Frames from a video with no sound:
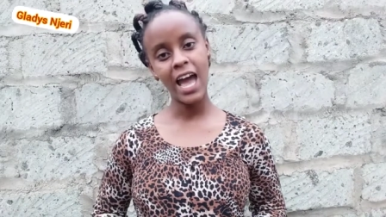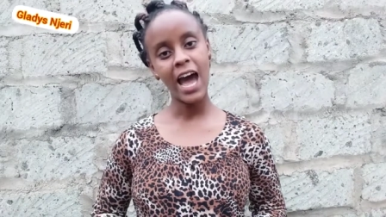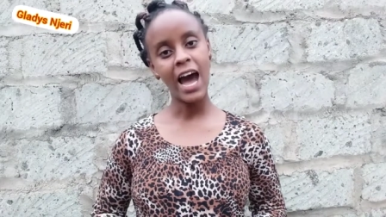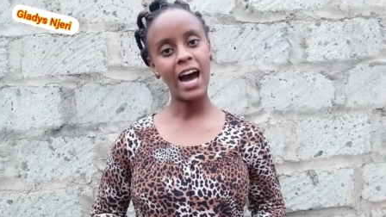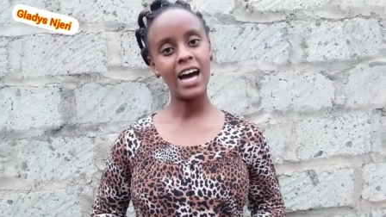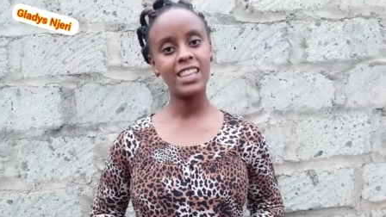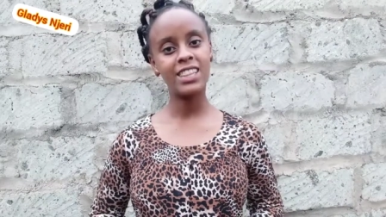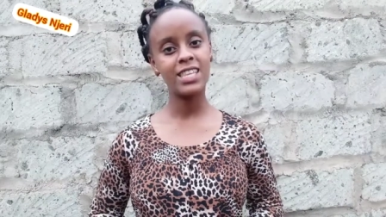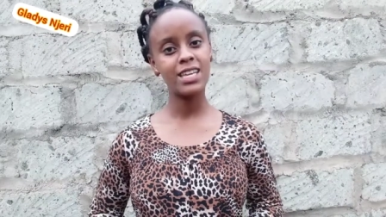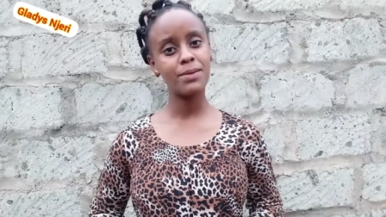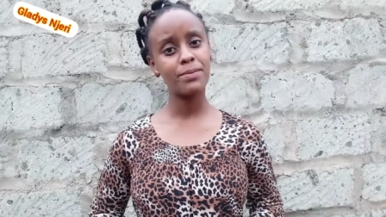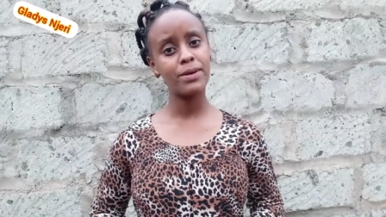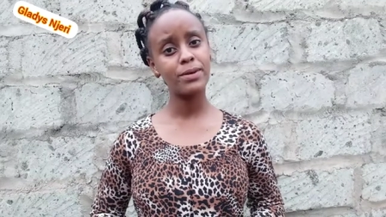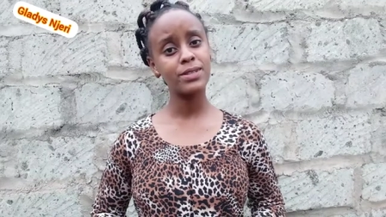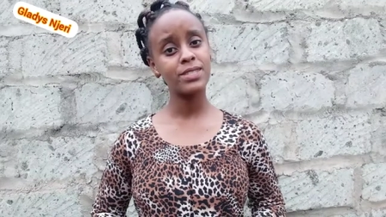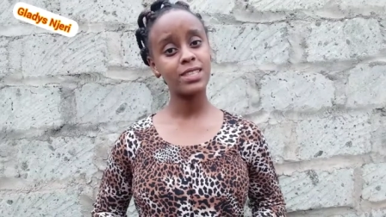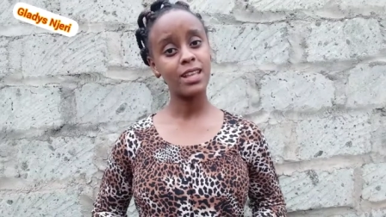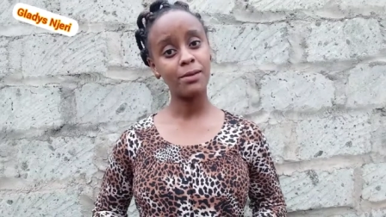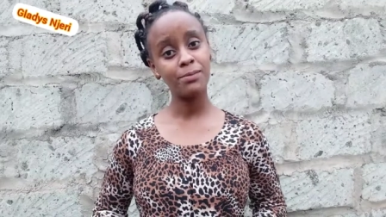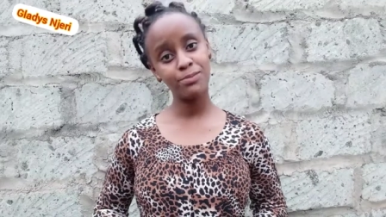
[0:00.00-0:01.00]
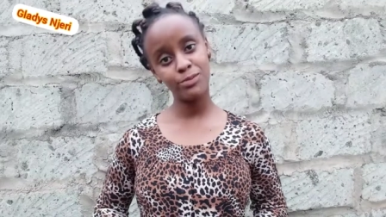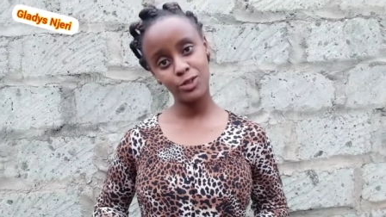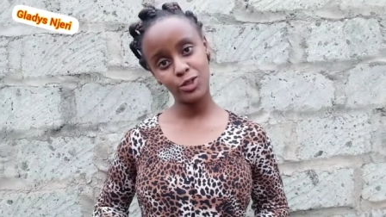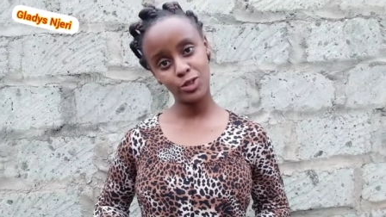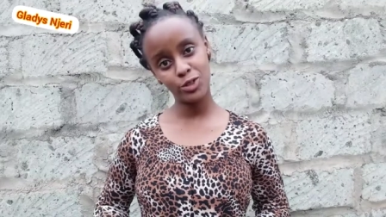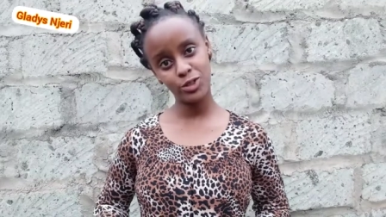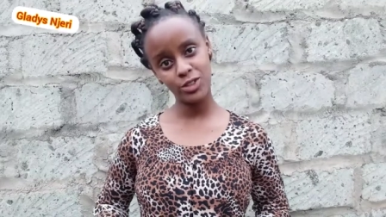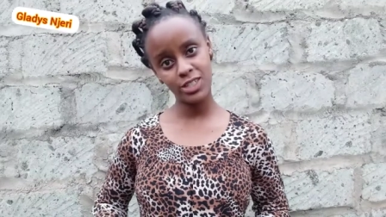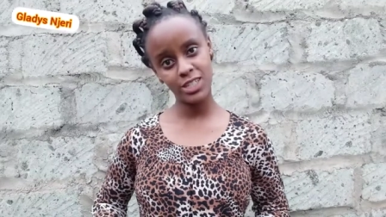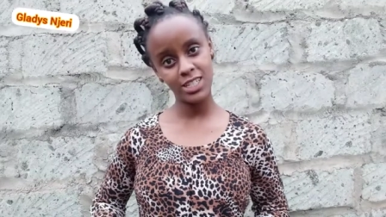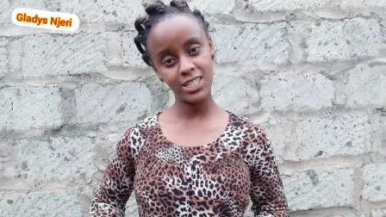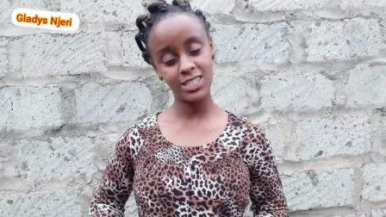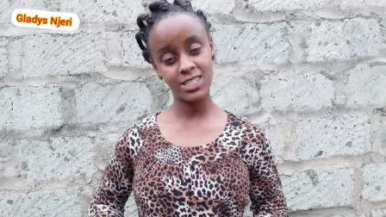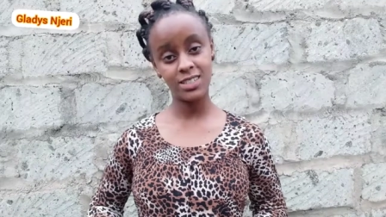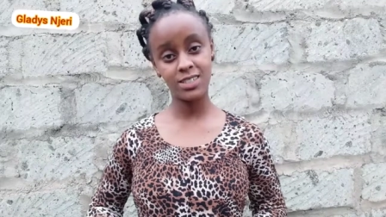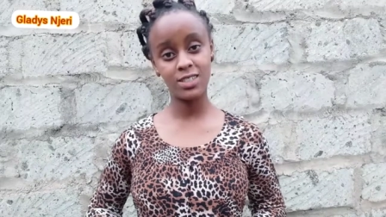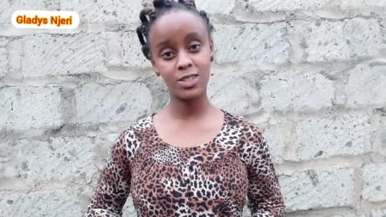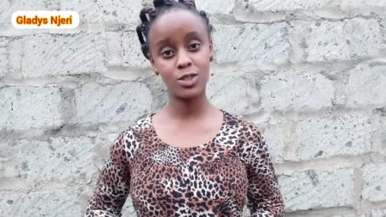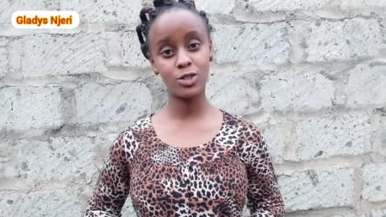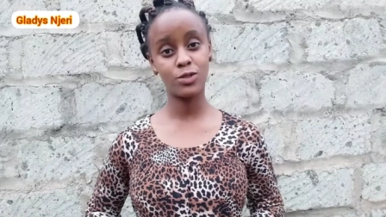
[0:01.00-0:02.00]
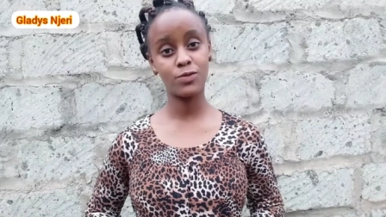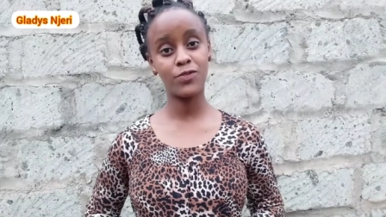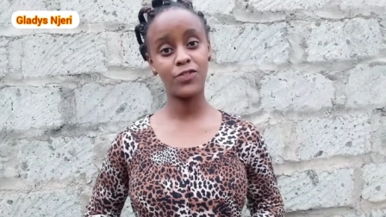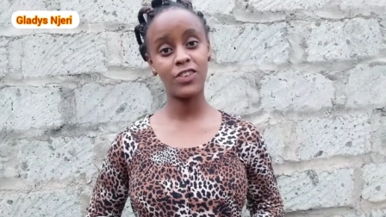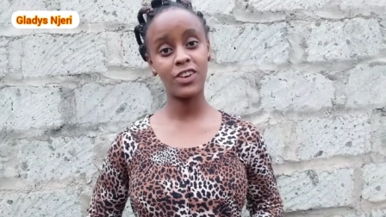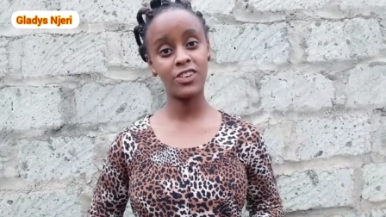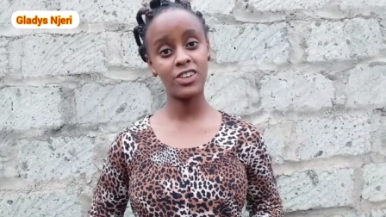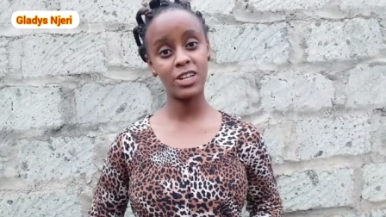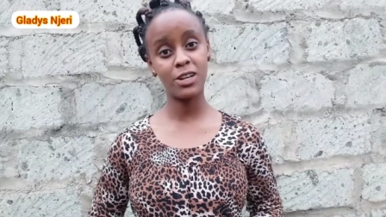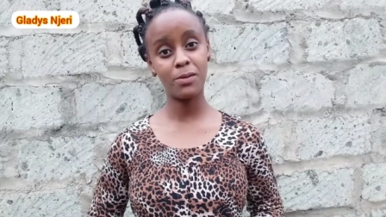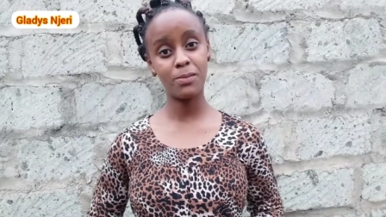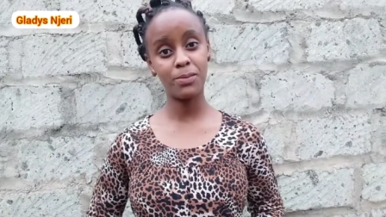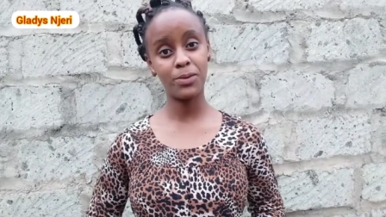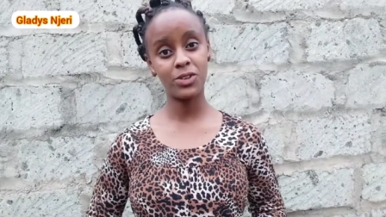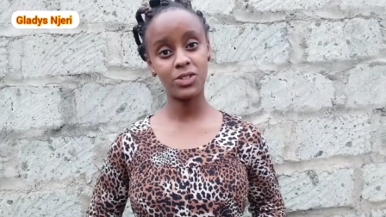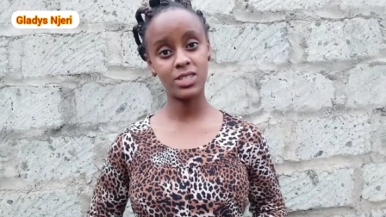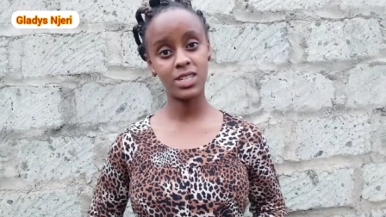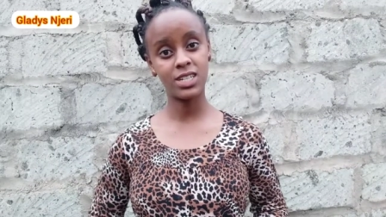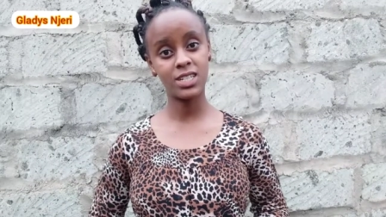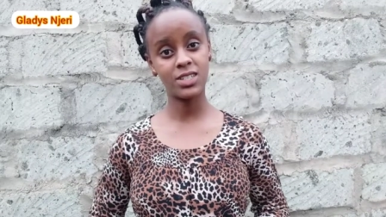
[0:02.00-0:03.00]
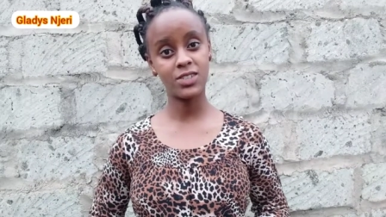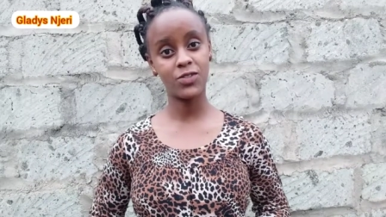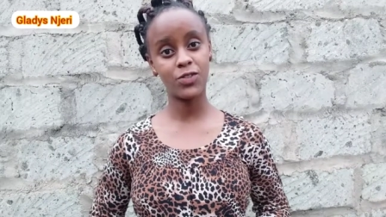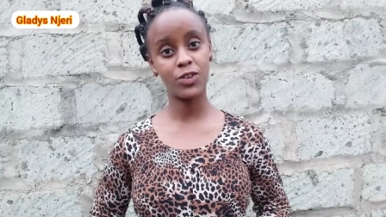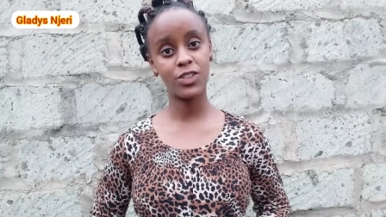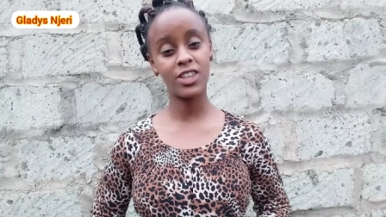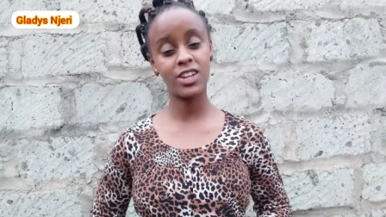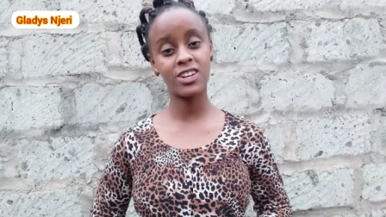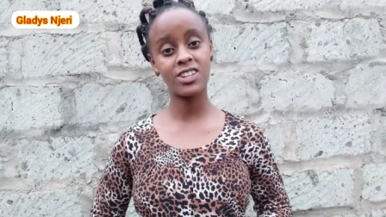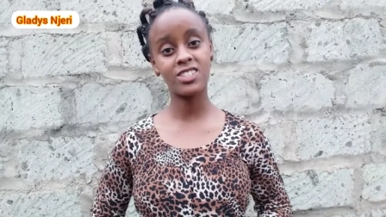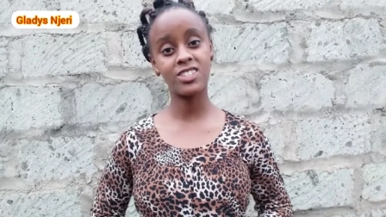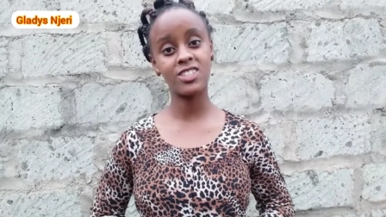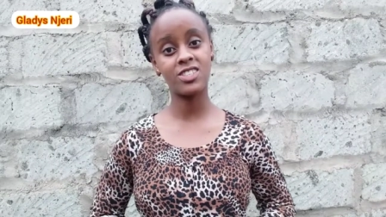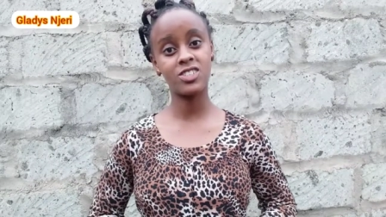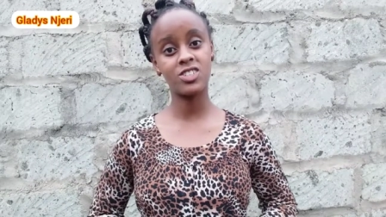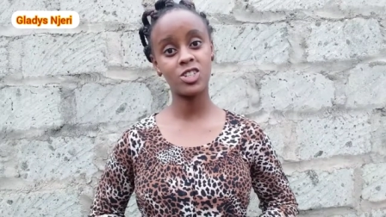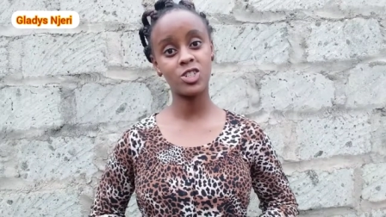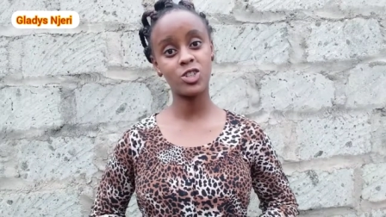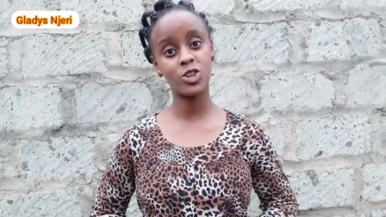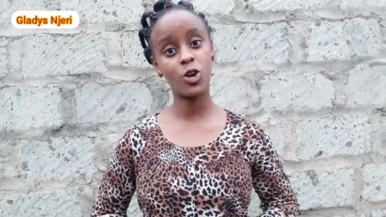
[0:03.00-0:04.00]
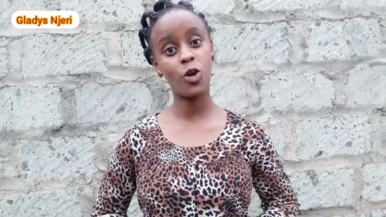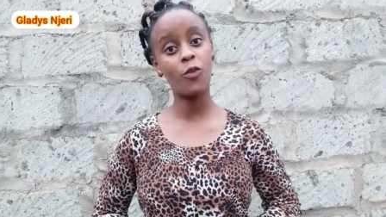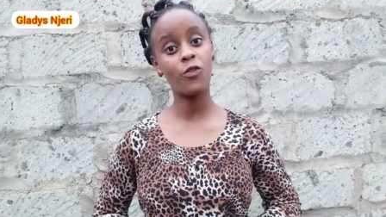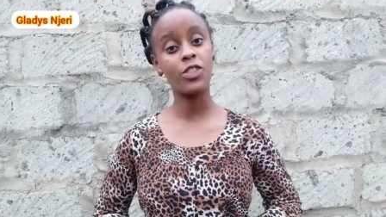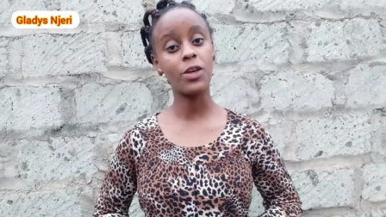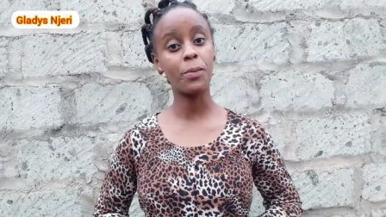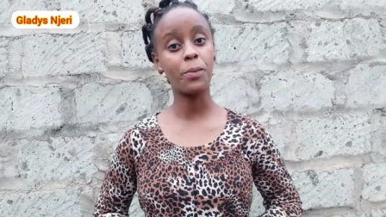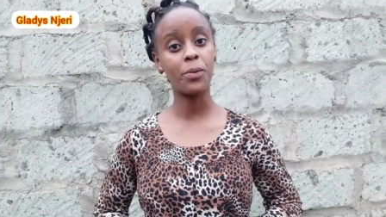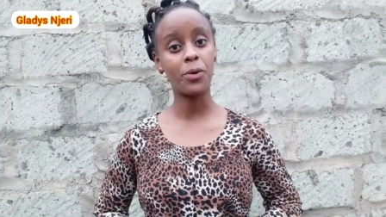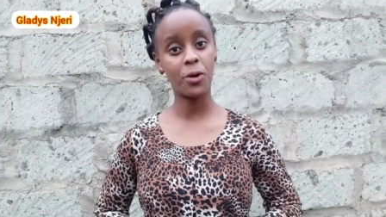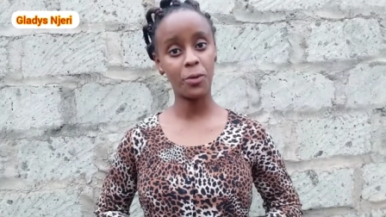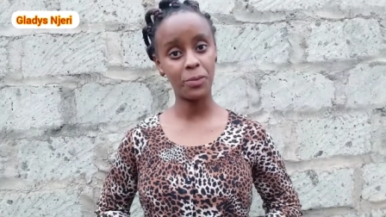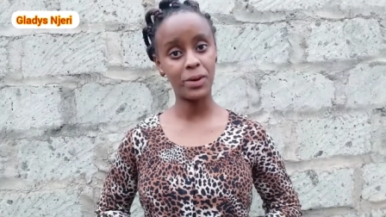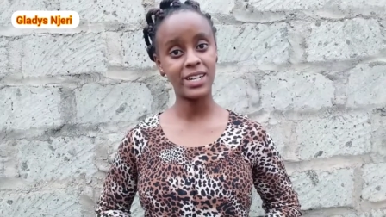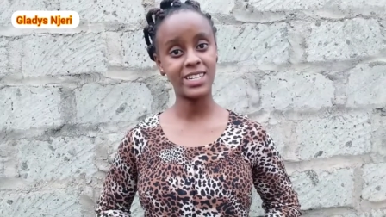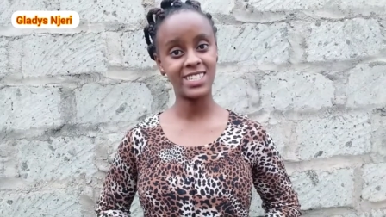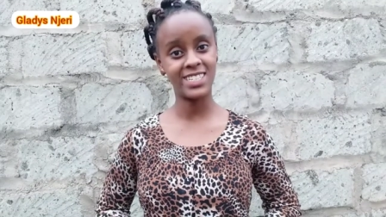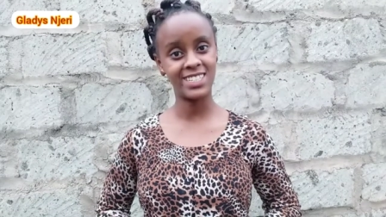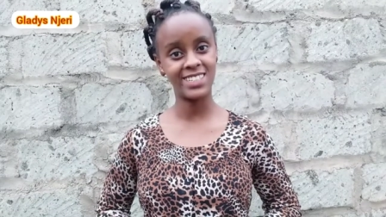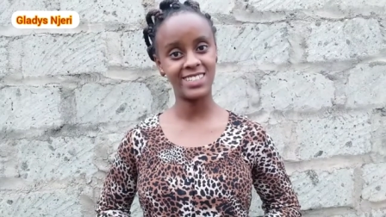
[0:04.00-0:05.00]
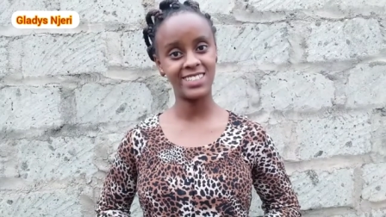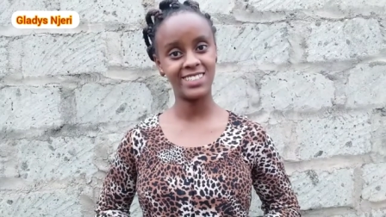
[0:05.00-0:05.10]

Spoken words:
and the stamp duty is very important for the registration of the property.